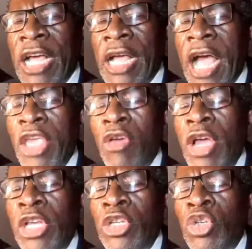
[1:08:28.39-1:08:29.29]

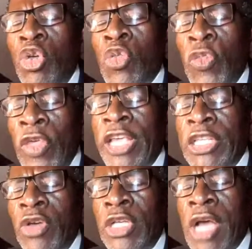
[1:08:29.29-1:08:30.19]
Do you think it's
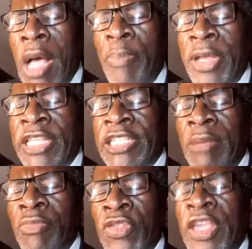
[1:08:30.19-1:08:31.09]
going to happen the
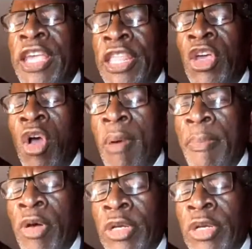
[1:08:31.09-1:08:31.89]
same thing in the Copper Belt?